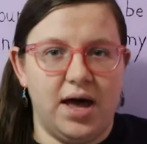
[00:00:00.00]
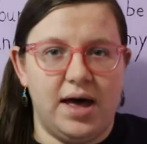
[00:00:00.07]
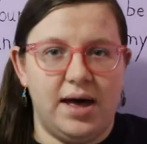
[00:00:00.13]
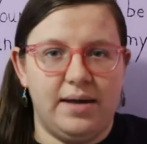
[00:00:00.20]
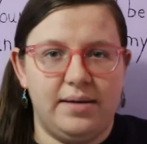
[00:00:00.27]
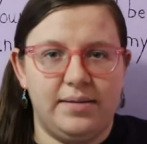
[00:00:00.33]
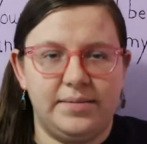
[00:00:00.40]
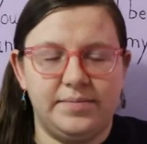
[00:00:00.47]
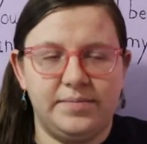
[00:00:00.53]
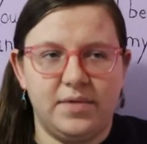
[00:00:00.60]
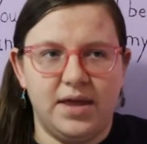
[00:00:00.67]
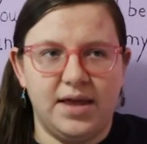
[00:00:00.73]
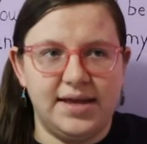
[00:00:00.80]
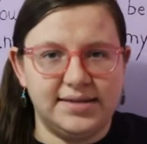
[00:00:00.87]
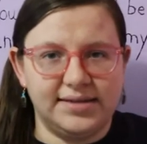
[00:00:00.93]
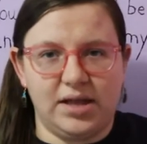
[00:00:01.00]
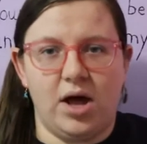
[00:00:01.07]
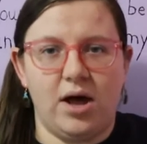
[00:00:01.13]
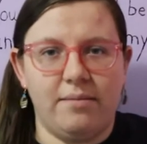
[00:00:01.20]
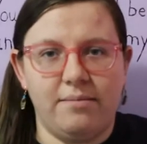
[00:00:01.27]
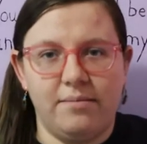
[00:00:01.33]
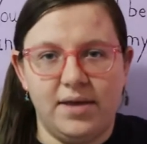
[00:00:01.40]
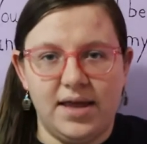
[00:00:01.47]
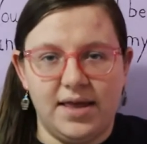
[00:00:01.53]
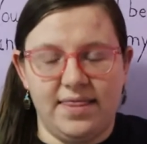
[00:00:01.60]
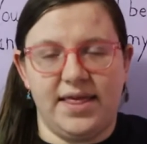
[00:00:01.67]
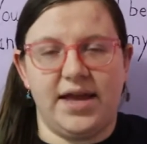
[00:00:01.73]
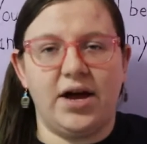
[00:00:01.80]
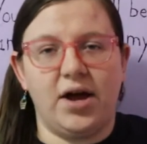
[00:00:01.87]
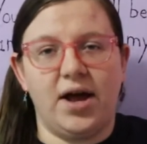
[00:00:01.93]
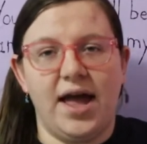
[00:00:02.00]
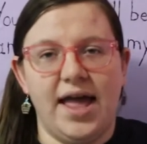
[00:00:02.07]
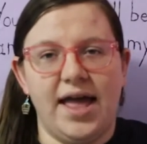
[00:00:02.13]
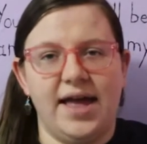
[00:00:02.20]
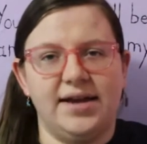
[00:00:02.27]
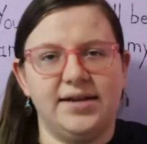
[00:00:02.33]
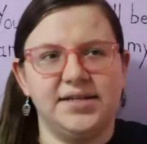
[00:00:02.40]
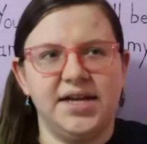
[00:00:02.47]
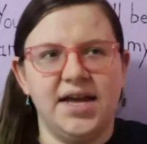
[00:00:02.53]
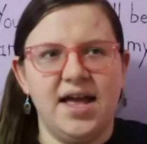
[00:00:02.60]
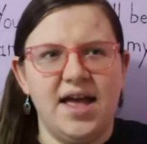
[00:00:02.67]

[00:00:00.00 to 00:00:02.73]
uh, Islam in there, and